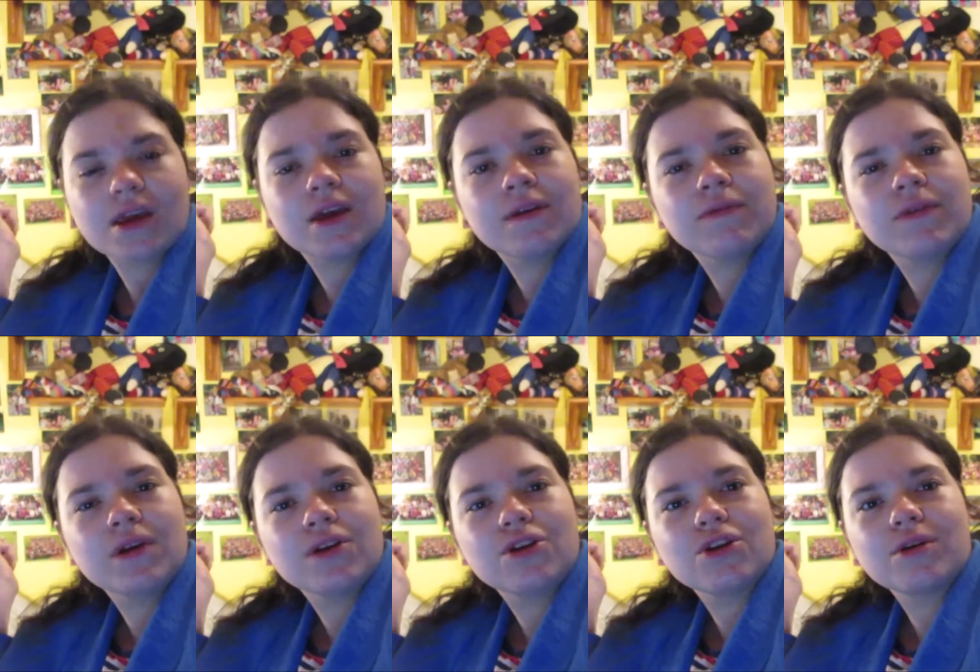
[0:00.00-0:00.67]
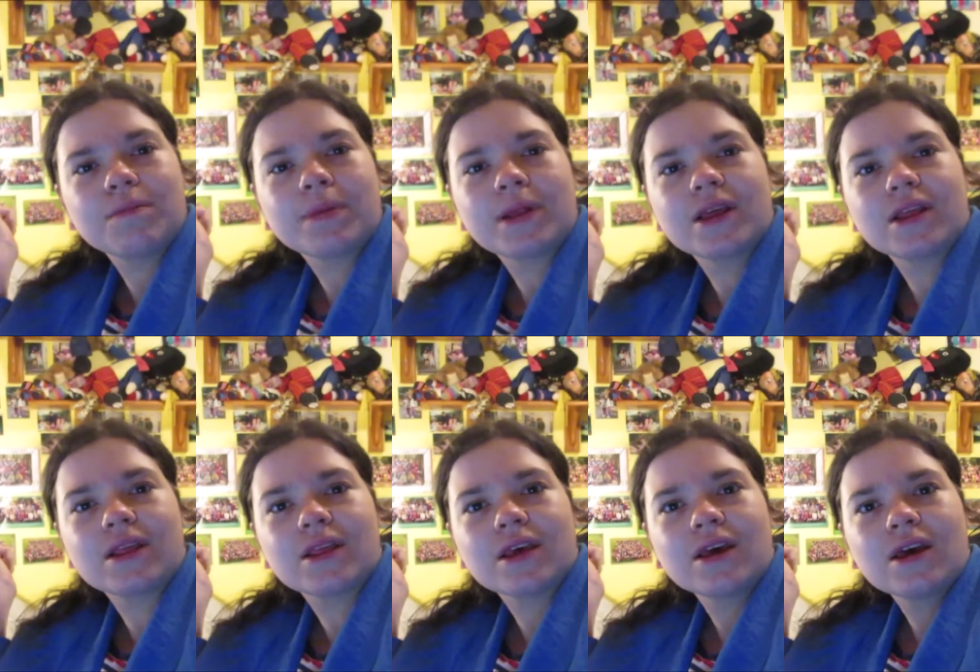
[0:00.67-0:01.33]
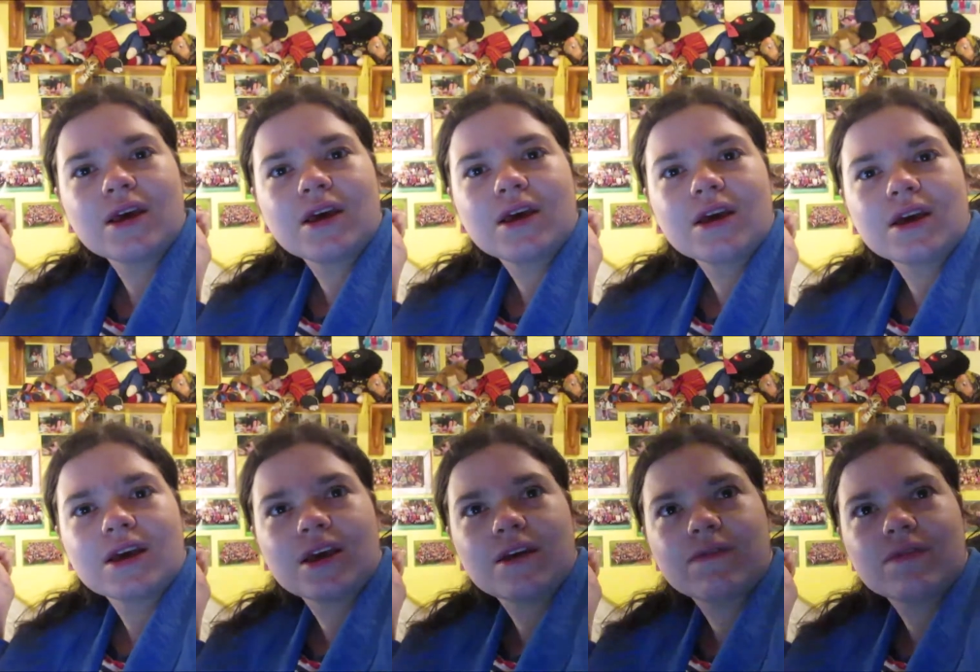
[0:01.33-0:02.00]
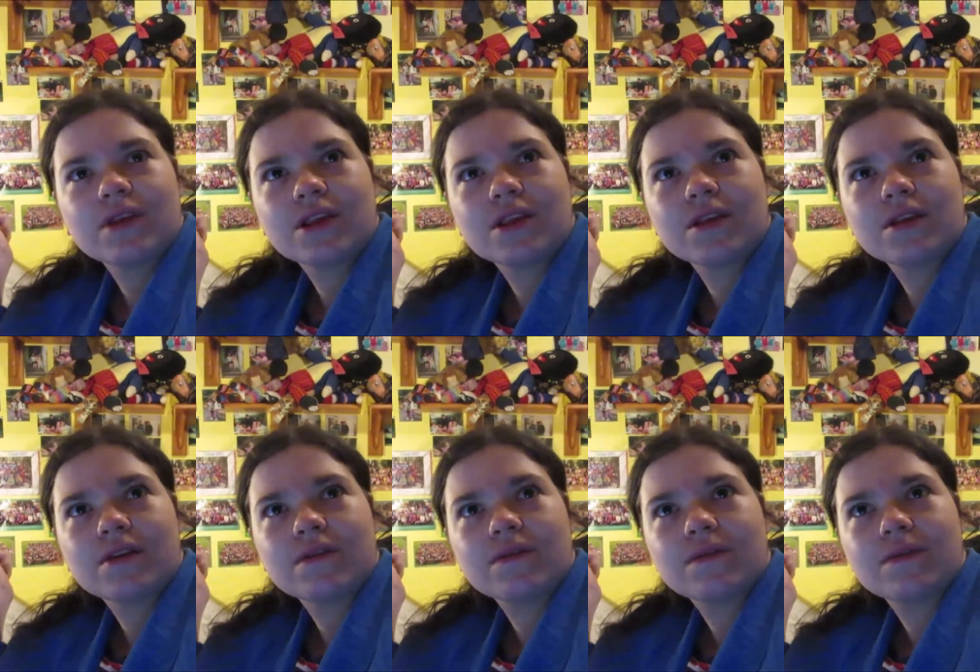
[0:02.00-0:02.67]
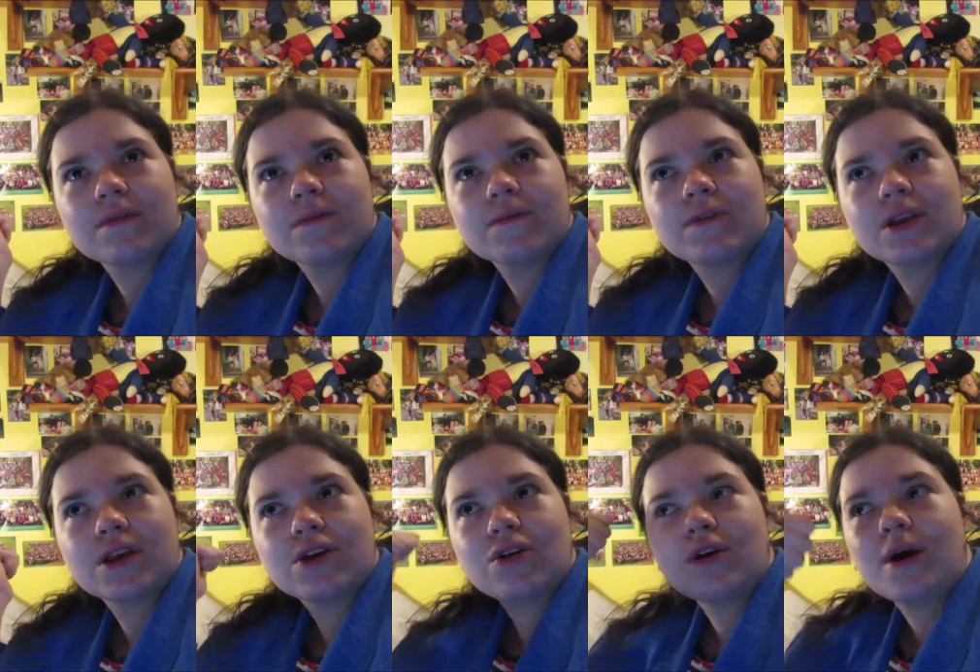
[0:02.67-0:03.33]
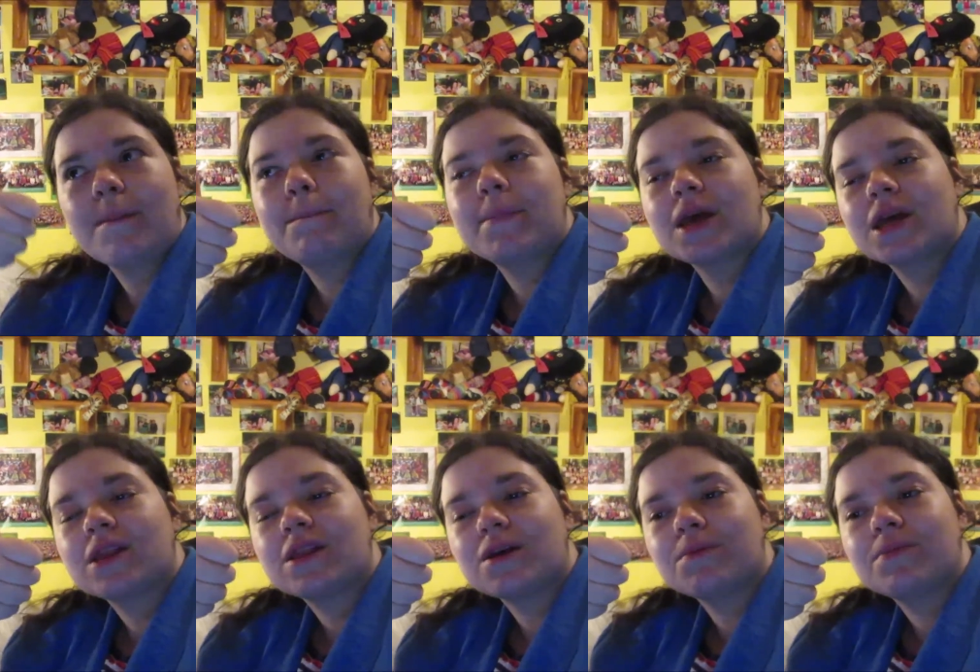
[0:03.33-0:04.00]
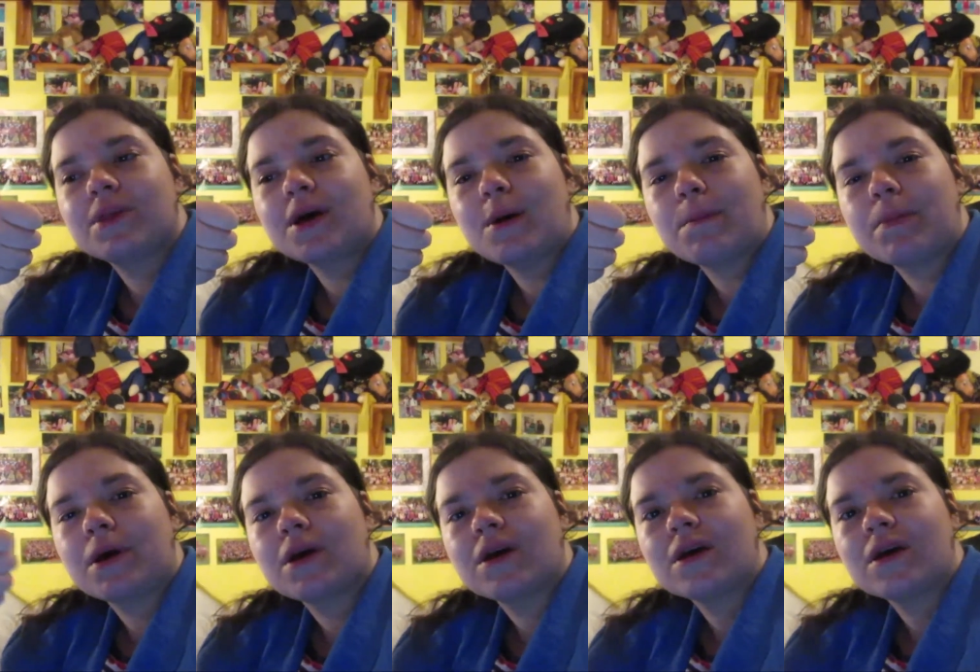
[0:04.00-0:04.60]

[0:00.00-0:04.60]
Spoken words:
If you do, please give this video a big thumbs up,